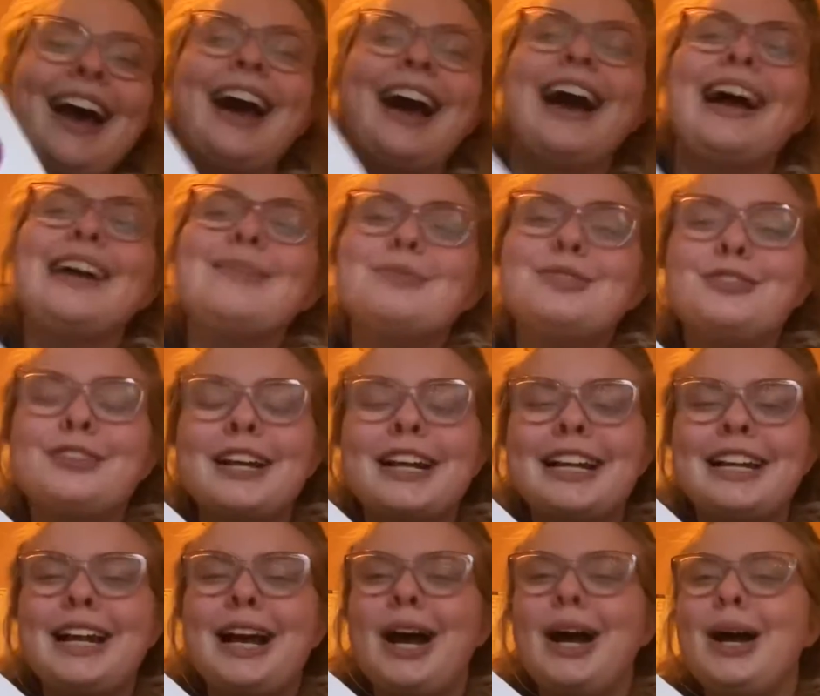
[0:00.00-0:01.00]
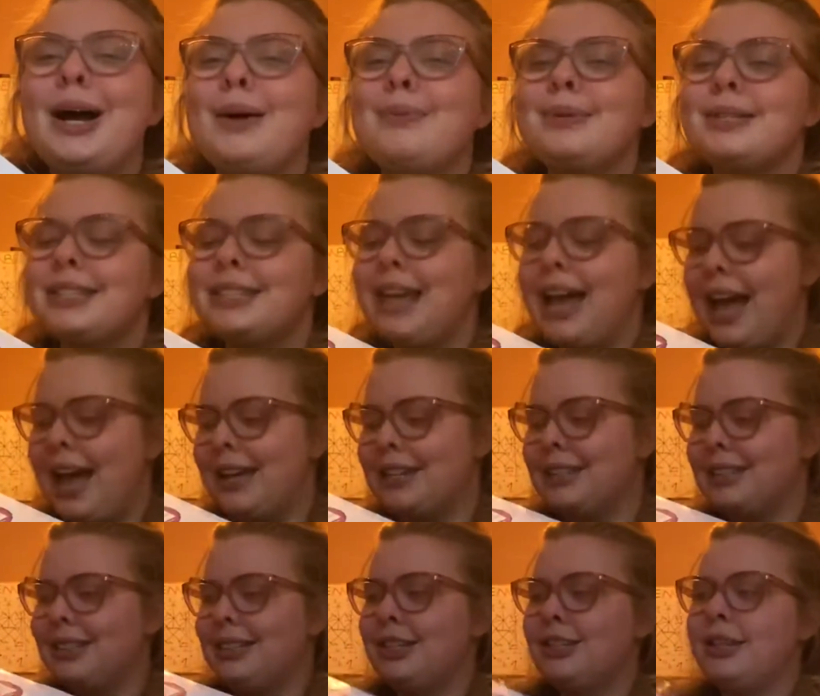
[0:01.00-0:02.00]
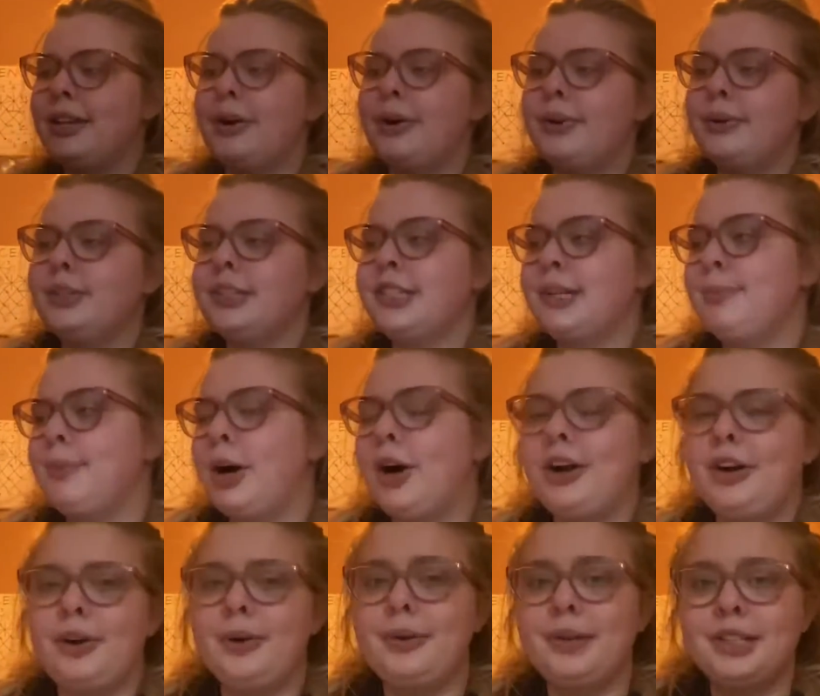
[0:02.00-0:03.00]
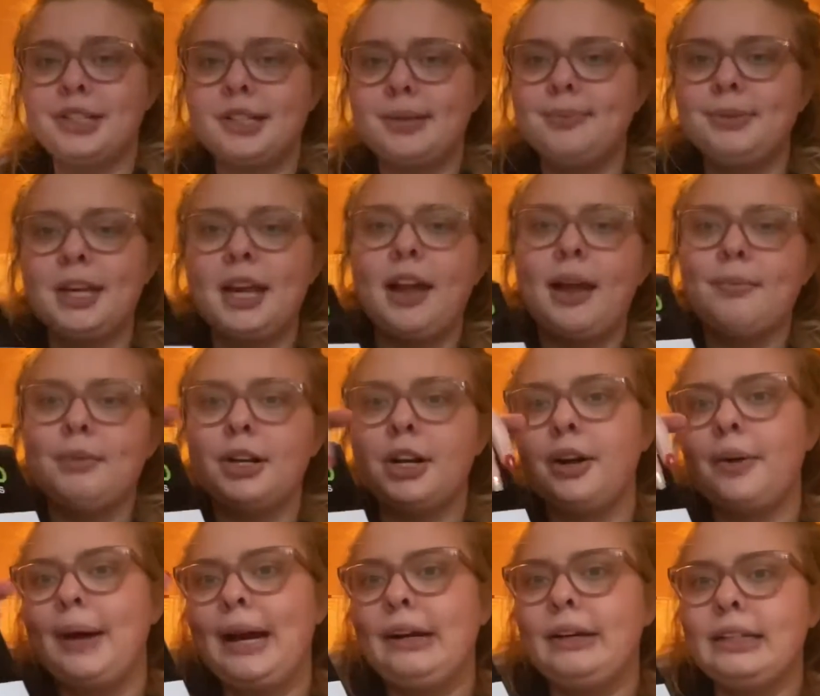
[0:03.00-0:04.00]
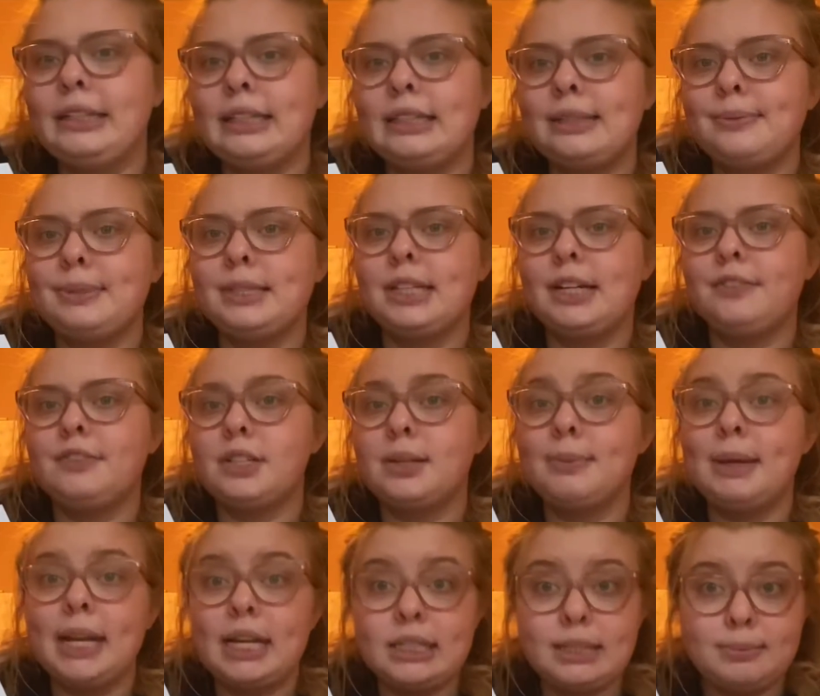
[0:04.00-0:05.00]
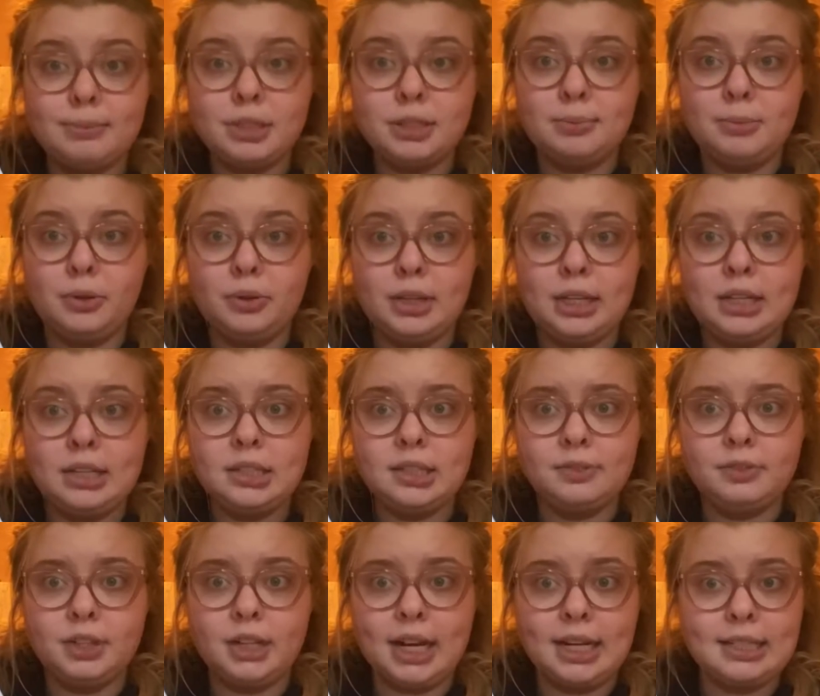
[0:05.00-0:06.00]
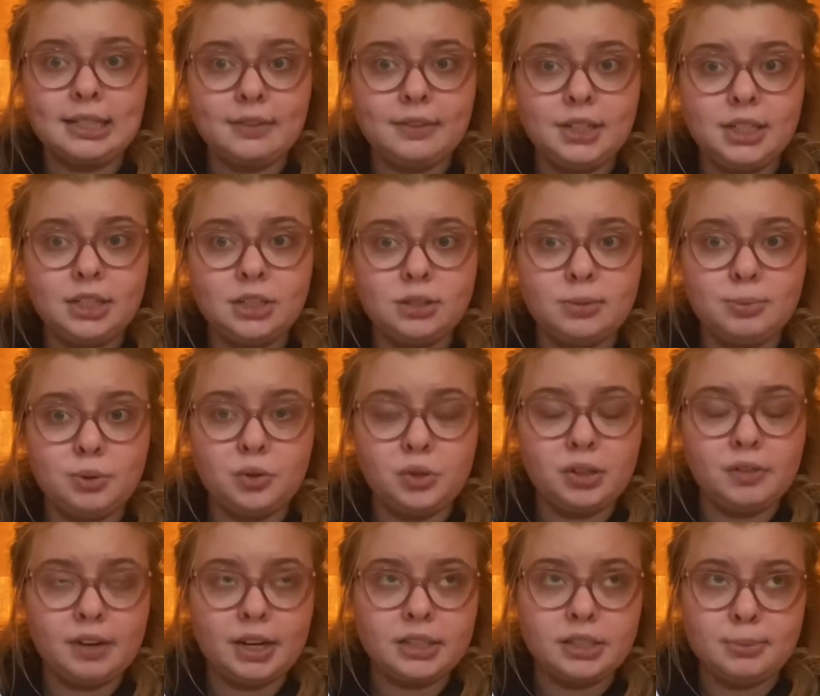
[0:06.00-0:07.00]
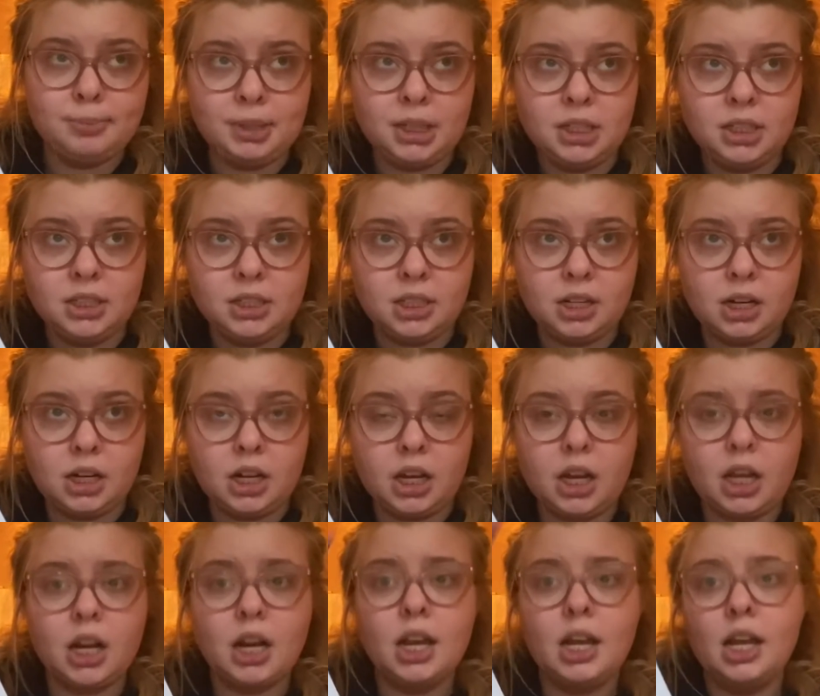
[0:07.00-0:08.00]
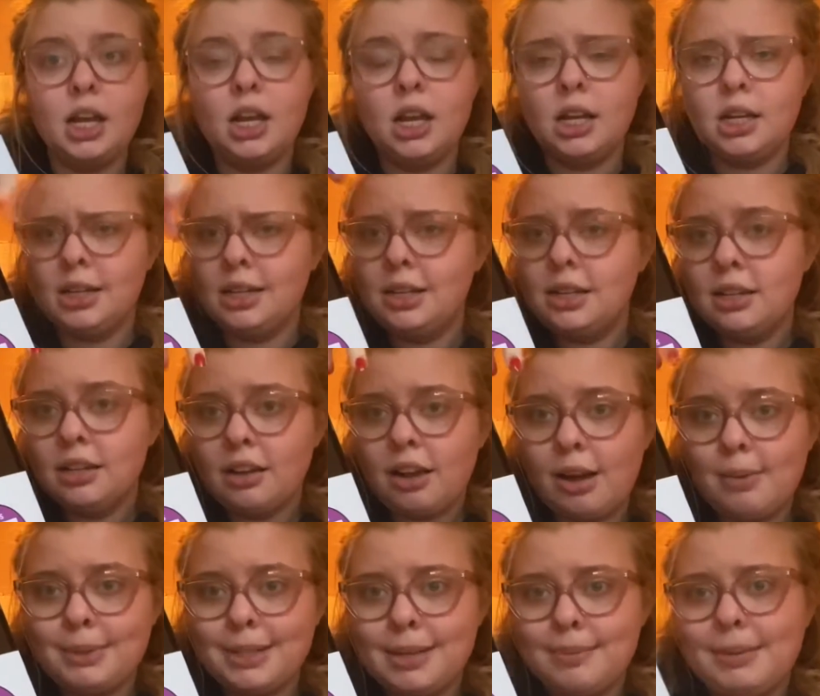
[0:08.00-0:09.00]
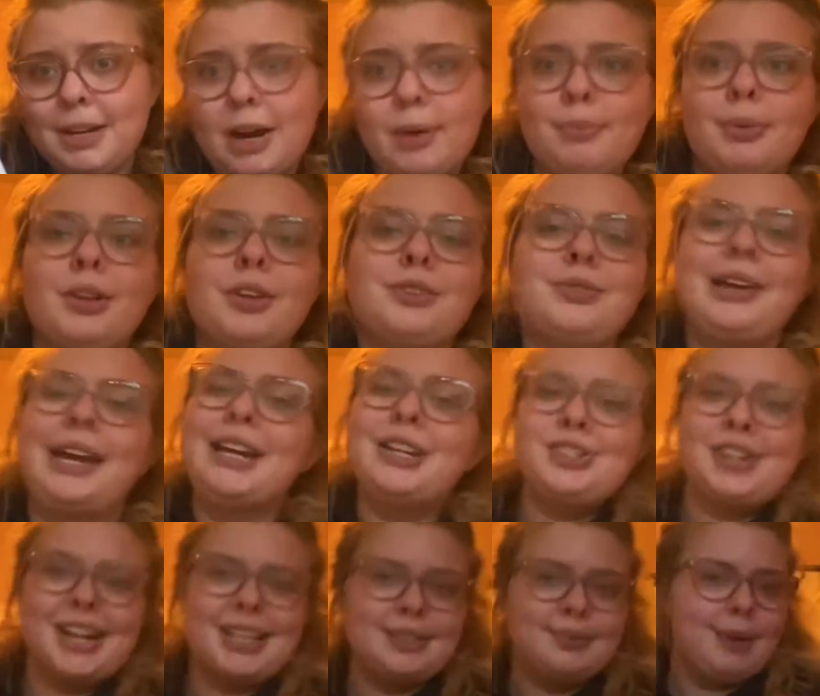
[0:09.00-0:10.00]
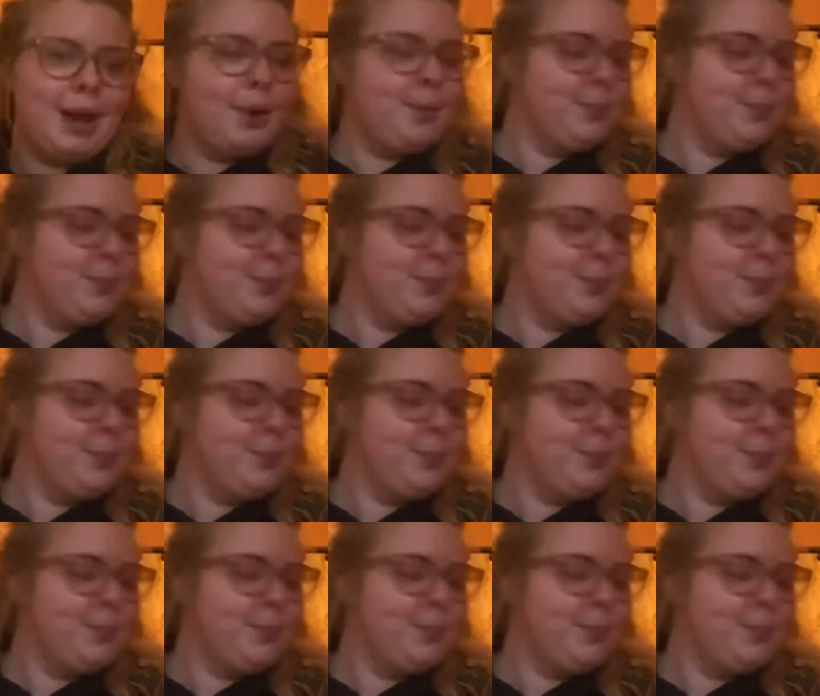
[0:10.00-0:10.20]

I'm freaking obsessed. So tomorrow or something, I'm going to go out and get some stuff to make some smoothies. If you guys have any smoothie recipes that are good, comment them down below so I can try some out.